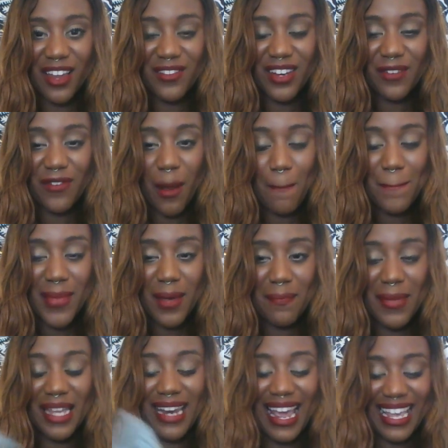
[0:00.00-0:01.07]
level of
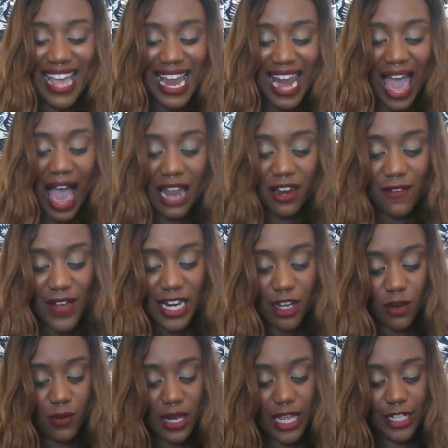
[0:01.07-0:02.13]
commitment. Again, elevating
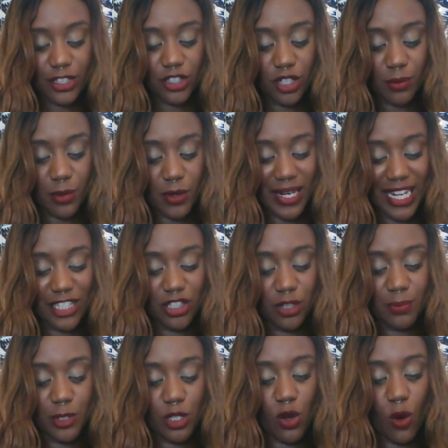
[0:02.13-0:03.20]
your relationship. Your
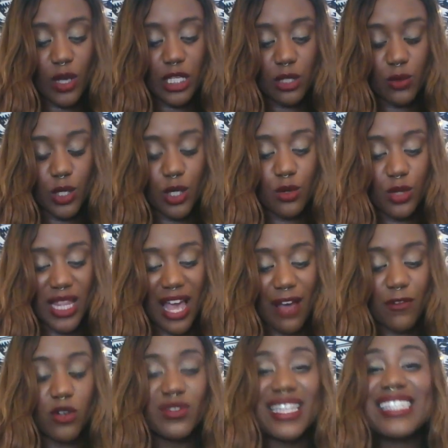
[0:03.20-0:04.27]
relationship is going to a new
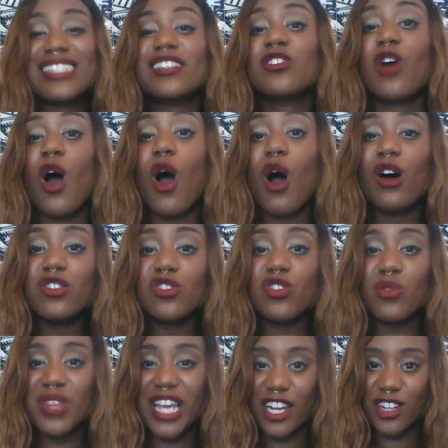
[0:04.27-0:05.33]
level. This is
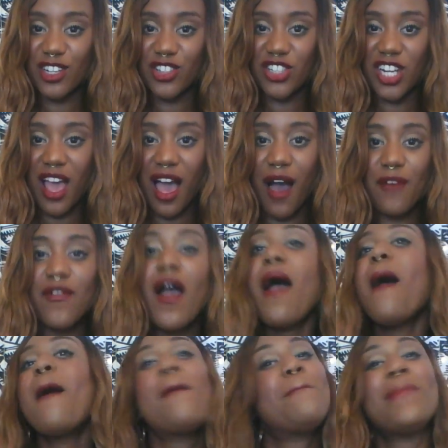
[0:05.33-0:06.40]
also the energy of
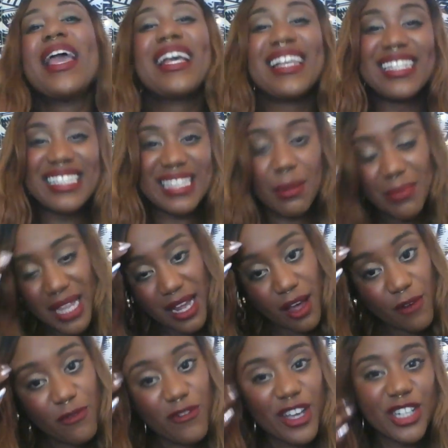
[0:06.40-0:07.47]
making something
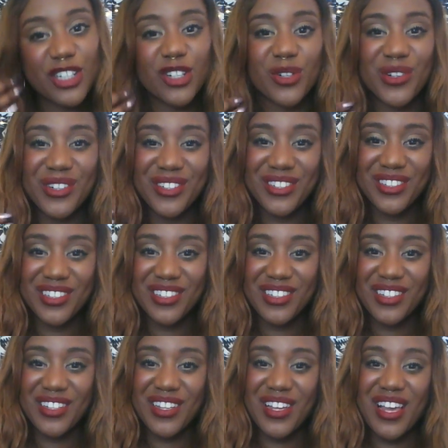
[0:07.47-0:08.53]
official.
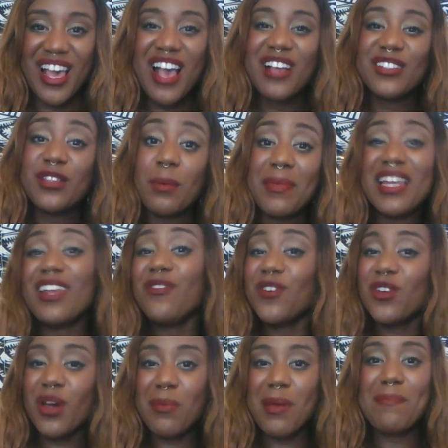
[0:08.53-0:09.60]
So many of
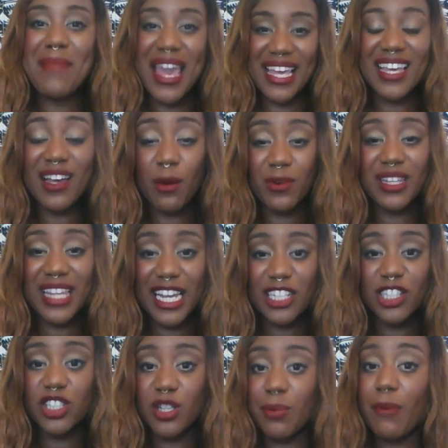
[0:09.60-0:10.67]
you could be making a
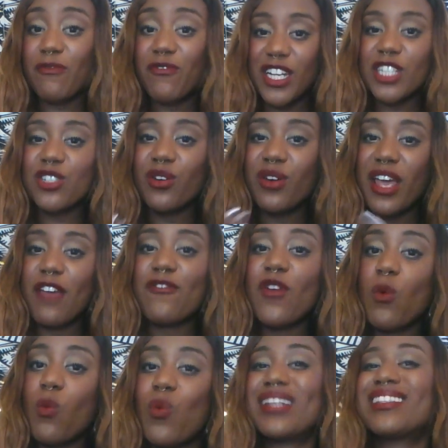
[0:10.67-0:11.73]
relationship official if
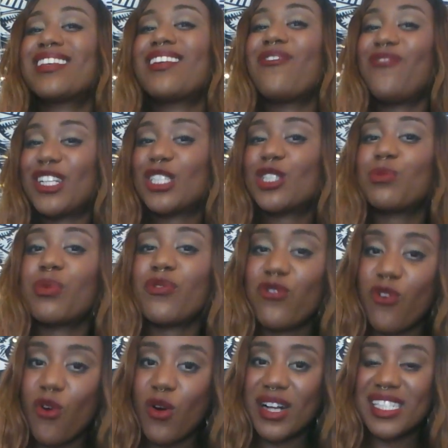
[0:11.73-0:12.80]
it wasn't official
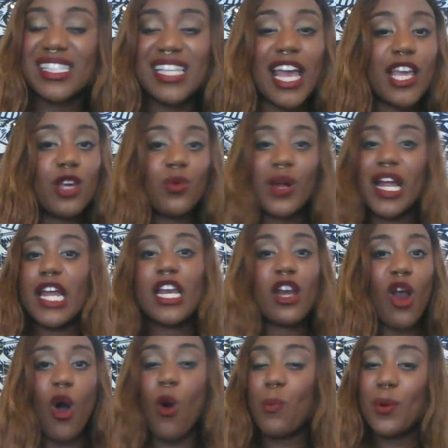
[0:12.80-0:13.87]
before. Say you were in
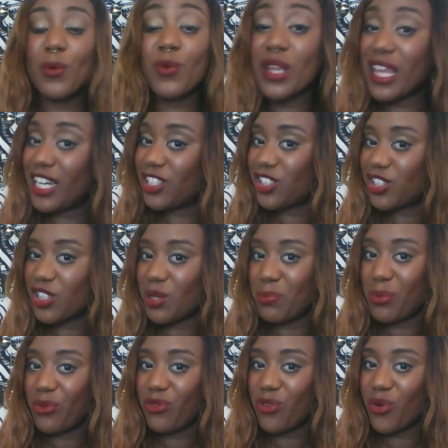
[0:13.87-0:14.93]
an open relationship
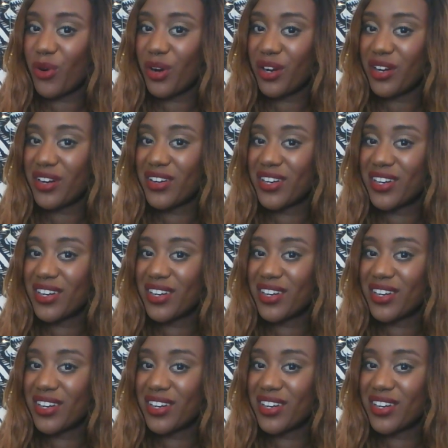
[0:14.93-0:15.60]
before.